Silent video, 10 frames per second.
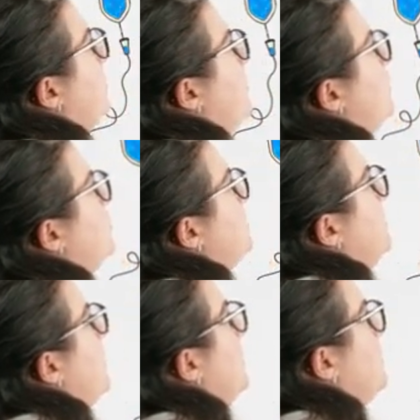this patient has
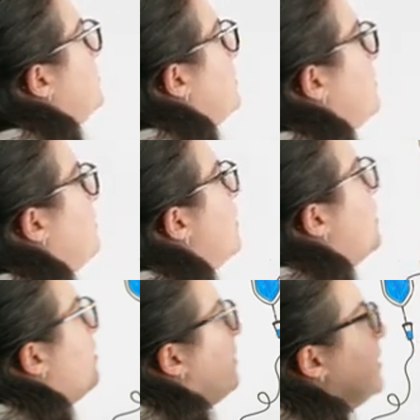a kidney stone.
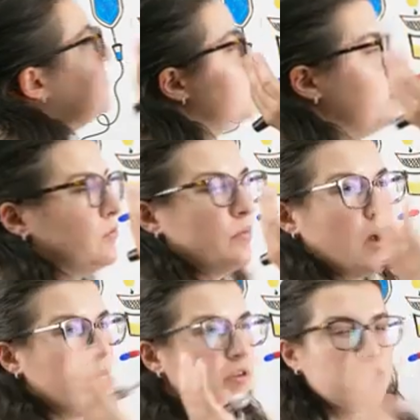We can do
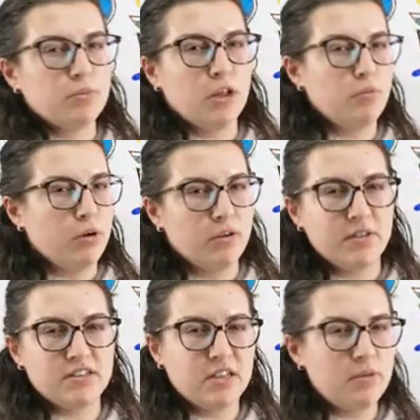a bunch of blood work
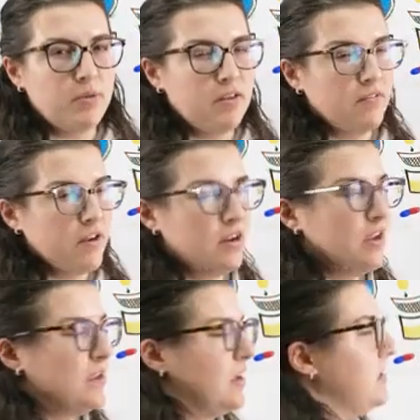that's going to be
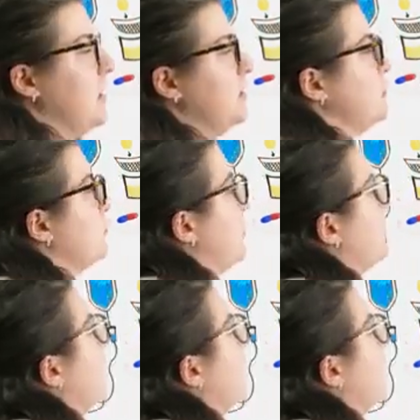very nondescript